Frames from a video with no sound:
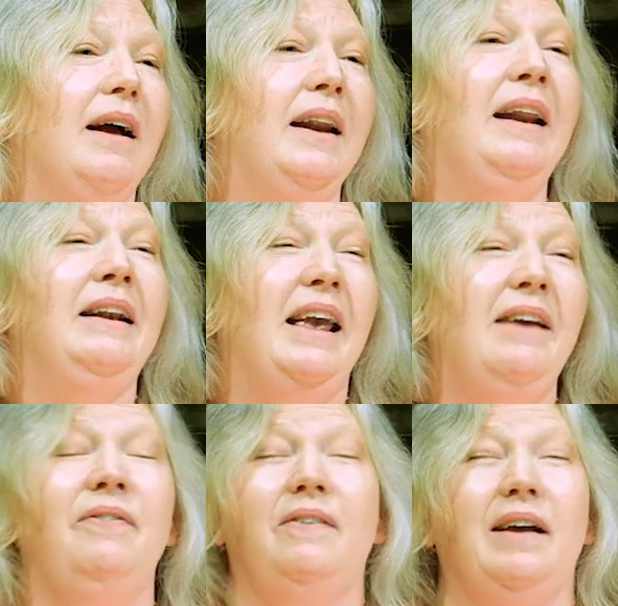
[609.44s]
And
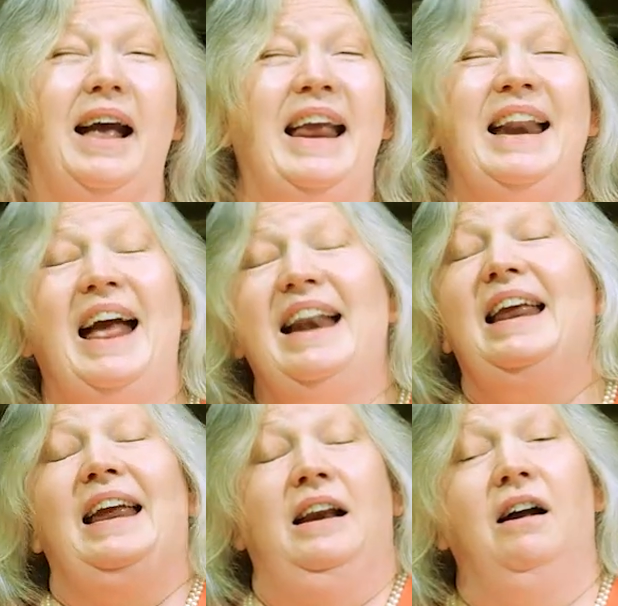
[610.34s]
if in
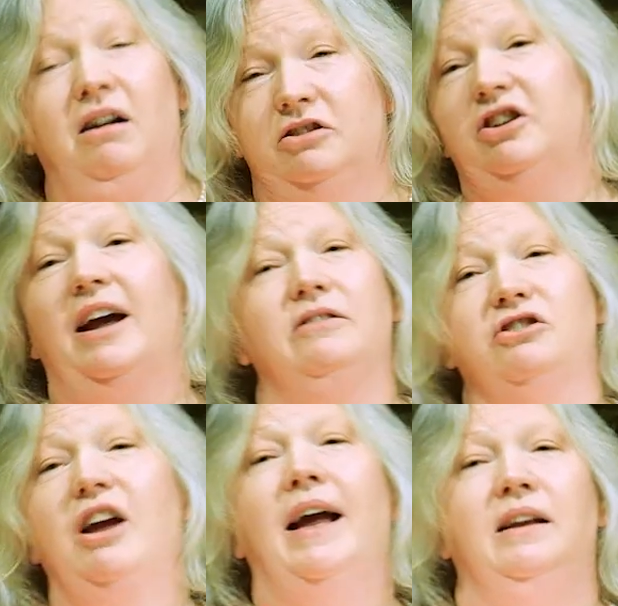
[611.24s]
any large-scale
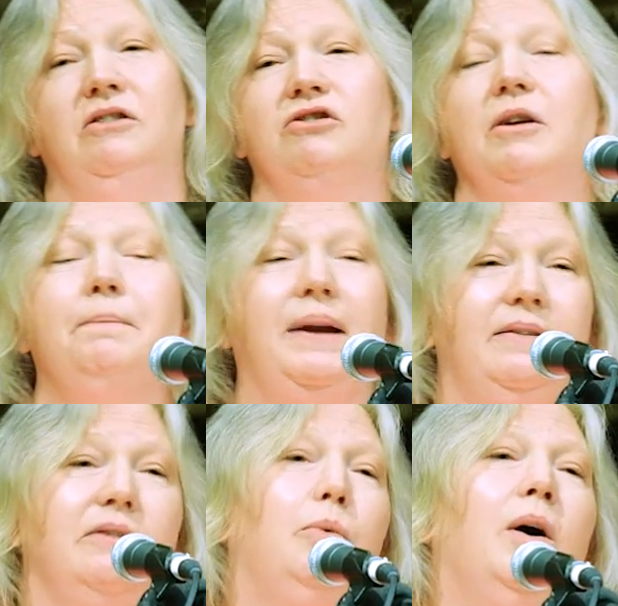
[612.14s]
change
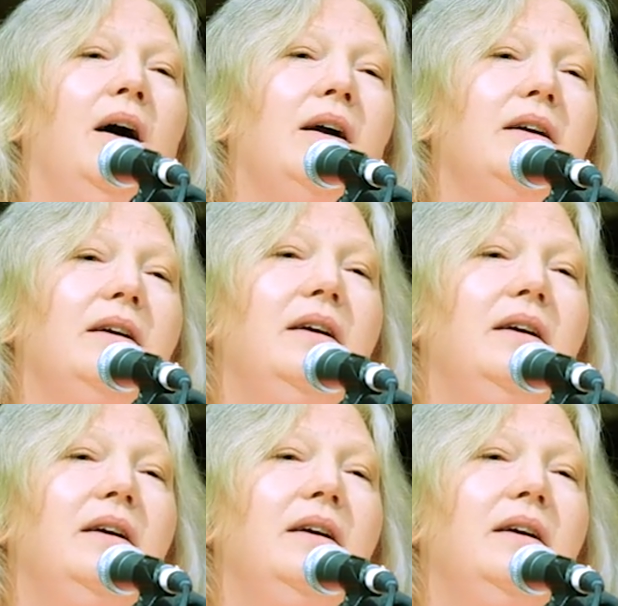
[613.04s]
piece of work,